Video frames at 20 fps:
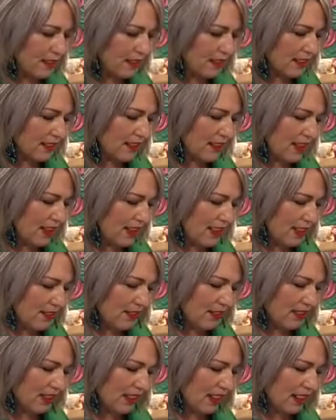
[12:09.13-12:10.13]
It's nothing
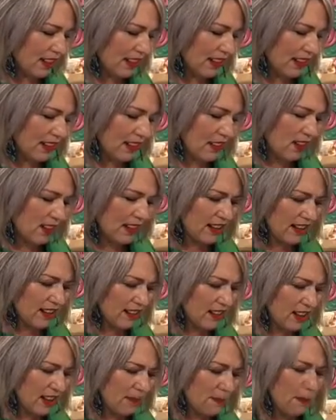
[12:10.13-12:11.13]
really I could think, like
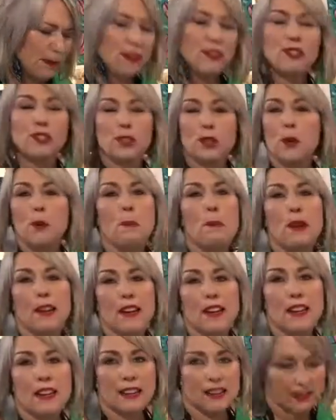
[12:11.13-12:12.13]
a bit
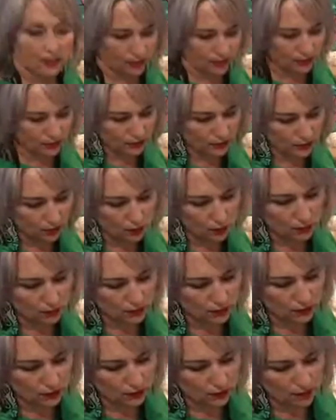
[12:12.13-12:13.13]
soupy, like a soupy
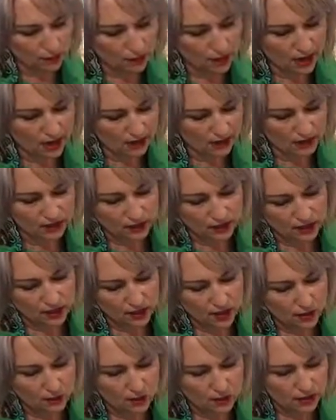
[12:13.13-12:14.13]
sort of black. So you
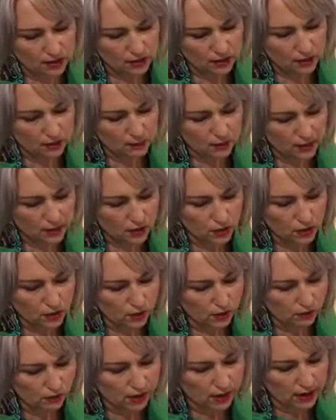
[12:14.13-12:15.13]
don't want it to be
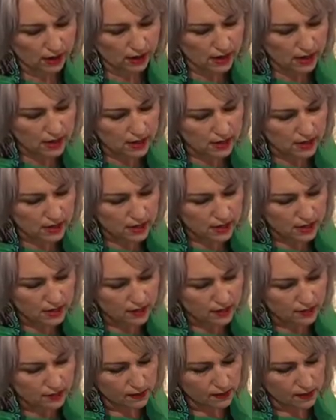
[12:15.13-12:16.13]
too runny,
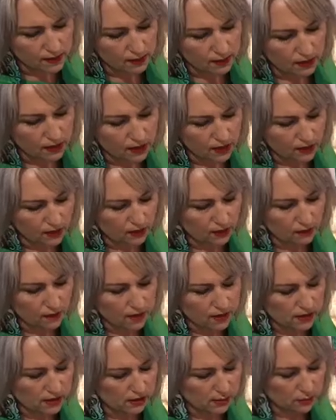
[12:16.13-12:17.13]
like a good
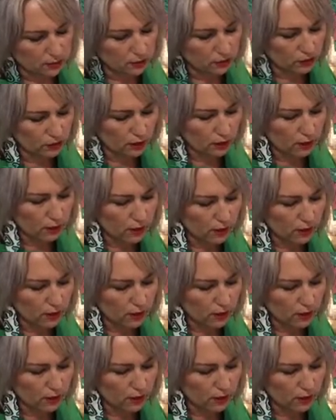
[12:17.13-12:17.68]
vegetable soup.